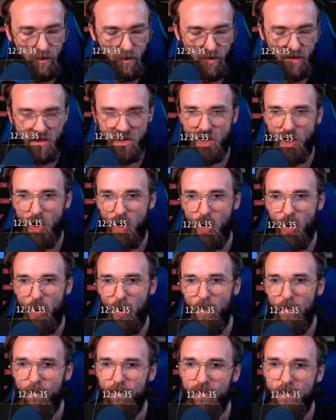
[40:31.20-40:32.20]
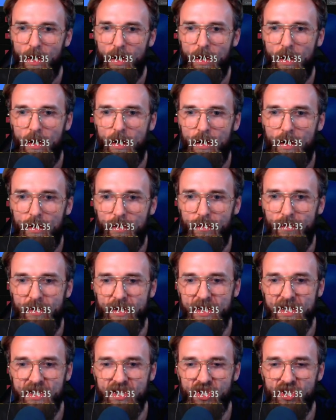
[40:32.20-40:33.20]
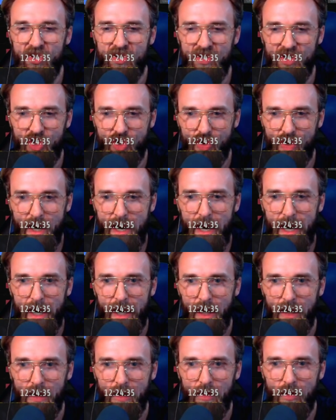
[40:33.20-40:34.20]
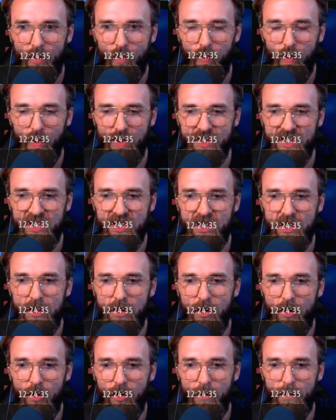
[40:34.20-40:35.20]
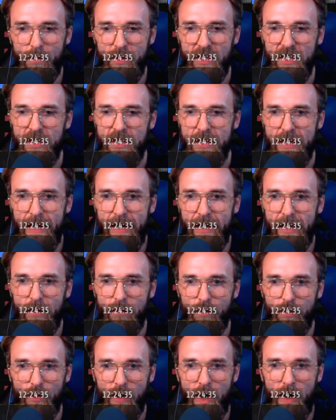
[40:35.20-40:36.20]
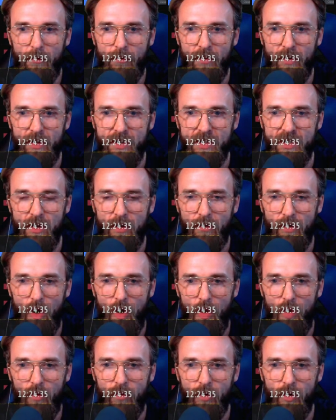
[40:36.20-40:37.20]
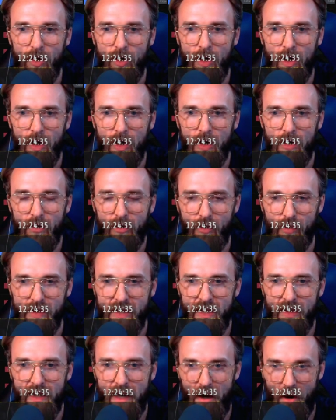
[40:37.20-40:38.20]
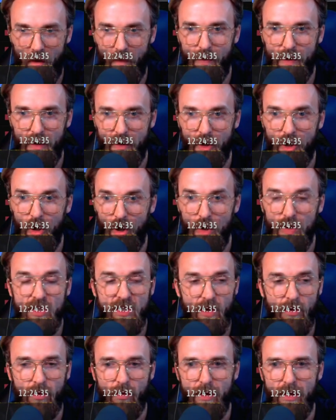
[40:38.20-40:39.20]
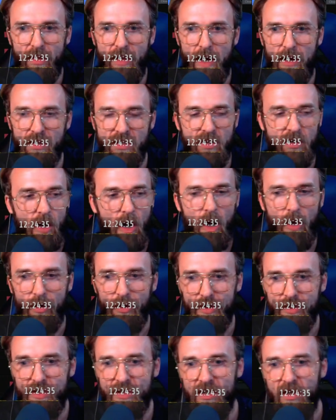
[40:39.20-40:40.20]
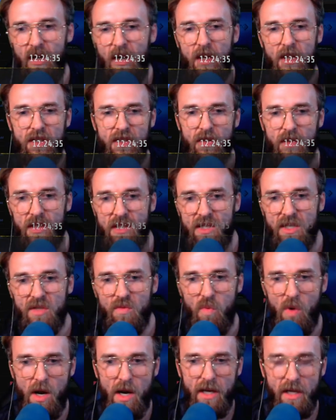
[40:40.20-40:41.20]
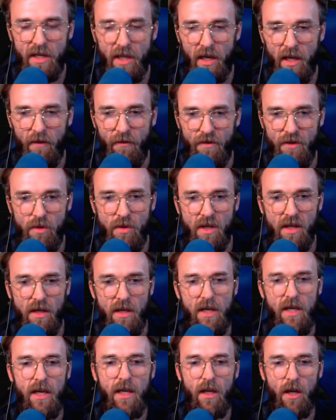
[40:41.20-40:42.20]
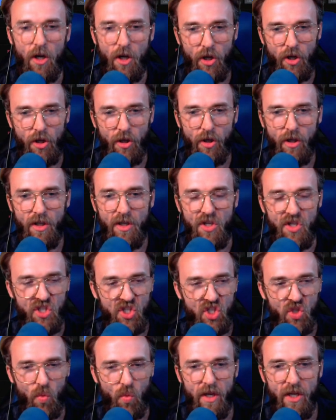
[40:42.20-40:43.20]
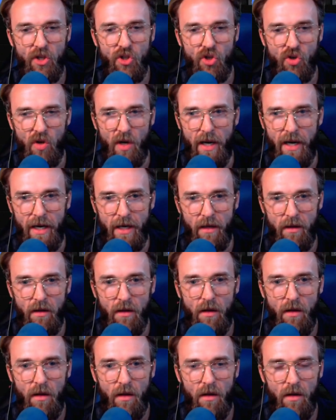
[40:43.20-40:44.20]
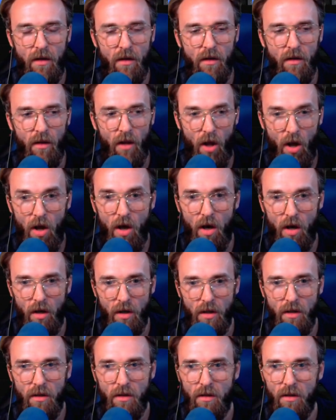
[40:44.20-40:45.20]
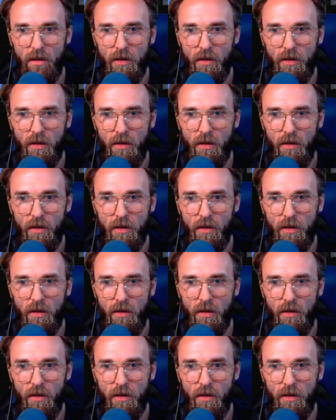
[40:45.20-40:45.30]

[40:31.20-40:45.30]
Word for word: So this trade will still be netting profits of over three thousand dollars, close to three thousand dollars. So this is why if you can get a good swing trade long,